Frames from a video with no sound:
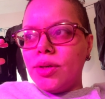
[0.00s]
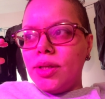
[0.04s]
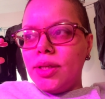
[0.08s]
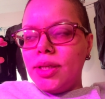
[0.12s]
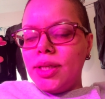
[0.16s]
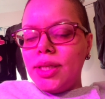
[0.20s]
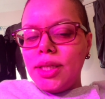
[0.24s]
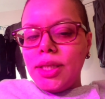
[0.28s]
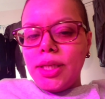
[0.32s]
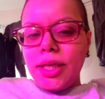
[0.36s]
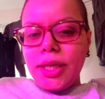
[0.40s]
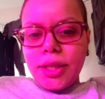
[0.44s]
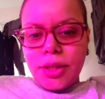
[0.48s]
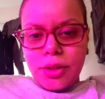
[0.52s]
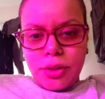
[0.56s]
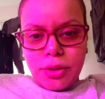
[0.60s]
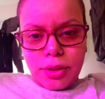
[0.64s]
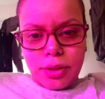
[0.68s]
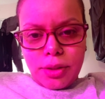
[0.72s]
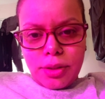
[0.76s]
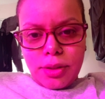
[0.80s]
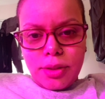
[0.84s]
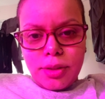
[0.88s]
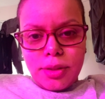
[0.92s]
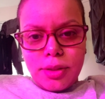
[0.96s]

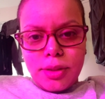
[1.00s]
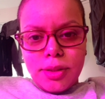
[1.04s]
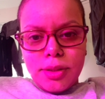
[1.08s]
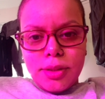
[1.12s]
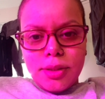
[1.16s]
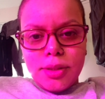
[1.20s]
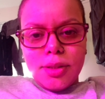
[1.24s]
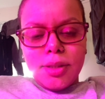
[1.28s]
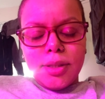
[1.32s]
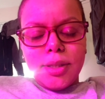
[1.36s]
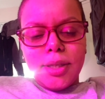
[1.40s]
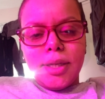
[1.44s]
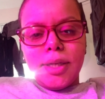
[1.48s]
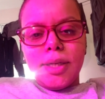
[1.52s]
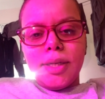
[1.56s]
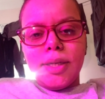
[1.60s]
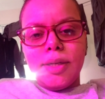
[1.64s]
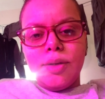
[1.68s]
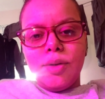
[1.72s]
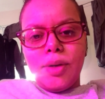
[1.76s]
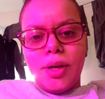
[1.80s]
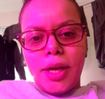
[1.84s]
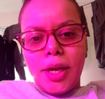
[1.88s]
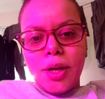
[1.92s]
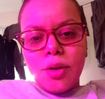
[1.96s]
Liquor
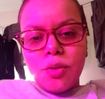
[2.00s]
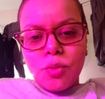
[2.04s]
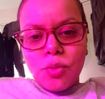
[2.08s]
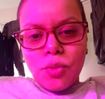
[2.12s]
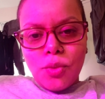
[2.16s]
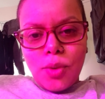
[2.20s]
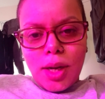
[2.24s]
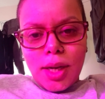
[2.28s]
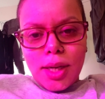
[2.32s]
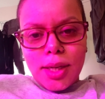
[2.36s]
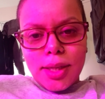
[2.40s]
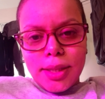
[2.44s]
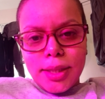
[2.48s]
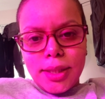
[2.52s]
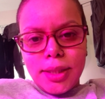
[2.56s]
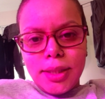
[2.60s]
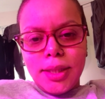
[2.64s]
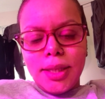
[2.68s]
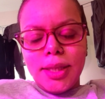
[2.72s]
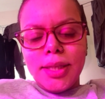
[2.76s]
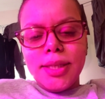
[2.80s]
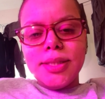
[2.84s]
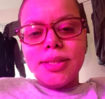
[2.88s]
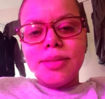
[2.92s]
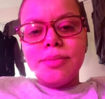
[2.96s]
and
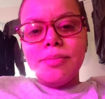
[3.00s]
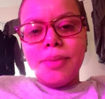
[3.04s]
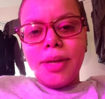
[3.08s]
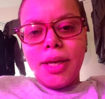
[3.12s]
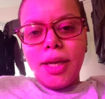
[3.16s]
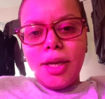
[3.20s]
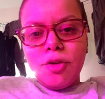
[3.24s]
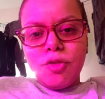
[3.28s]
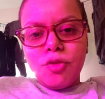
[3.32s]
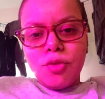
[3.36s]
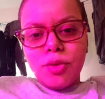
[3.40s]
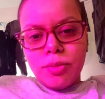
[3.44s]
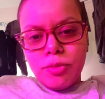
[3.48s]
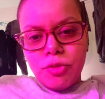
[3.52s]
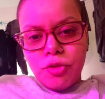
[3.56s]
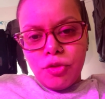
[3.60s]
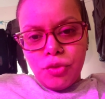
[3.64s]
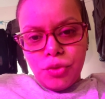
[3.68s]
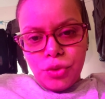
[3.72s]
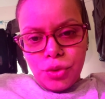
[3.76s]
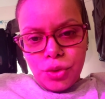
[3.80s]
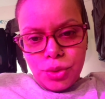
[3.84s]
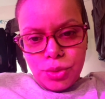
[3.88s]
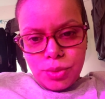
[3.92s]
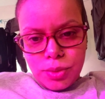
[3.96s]
wine is made from
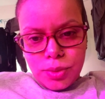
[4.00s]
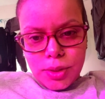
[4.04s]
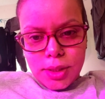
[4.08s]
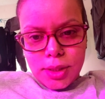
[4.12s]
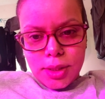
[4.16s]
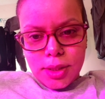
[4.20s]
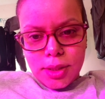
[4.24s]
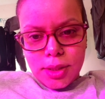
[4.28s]
fruit,